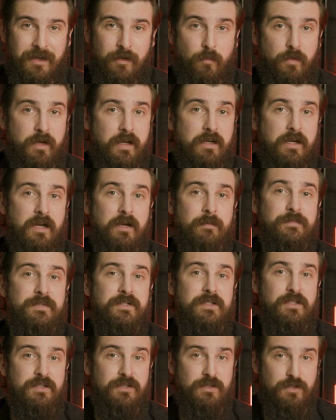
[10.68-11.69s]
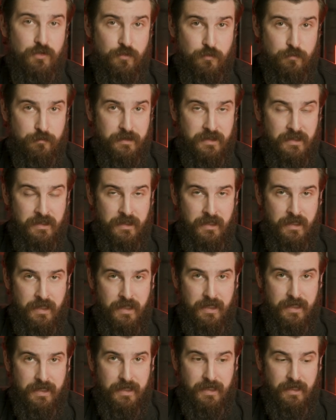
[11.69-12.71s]
when it comes to Zoom.
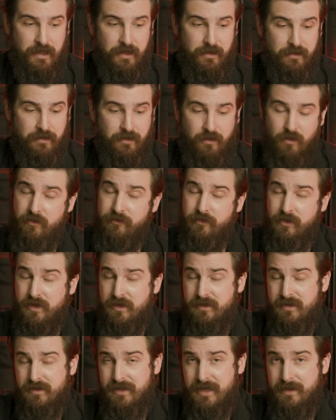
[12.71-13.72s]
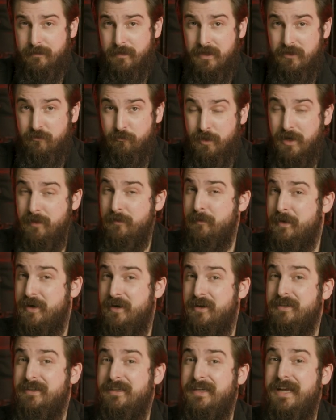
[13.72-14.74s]
If you're anything like me, you've probably
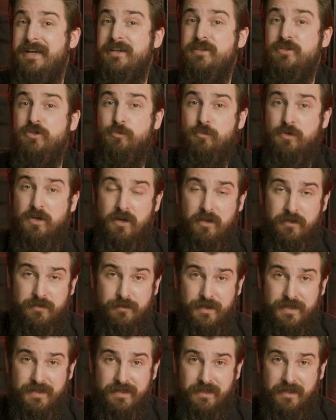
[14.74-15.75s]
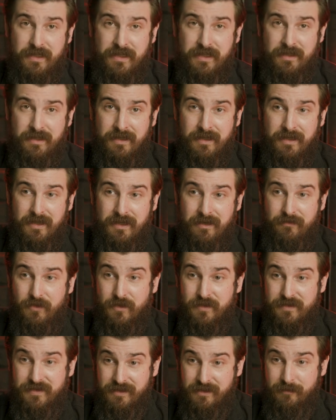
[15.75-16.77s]
been on a lot of Zoom calls recently. And if
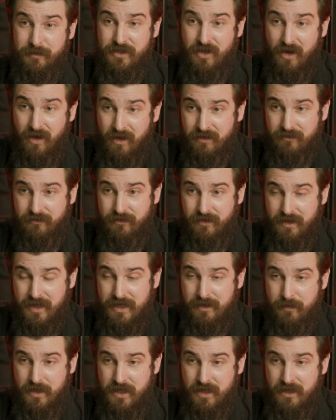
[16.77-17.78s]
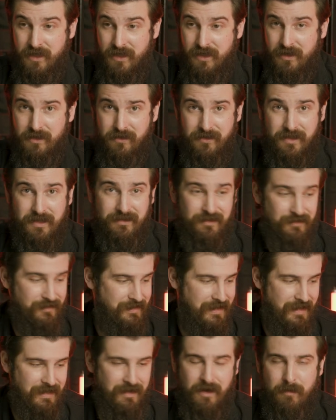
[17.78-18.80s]
you're a cinematographer like me, you're
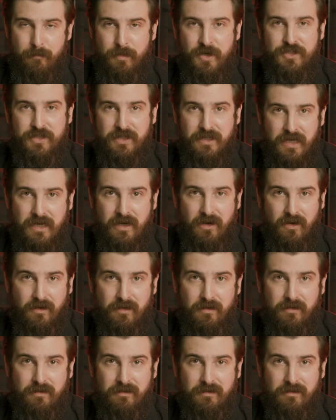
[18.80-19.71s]
sitting on a bunch of gear,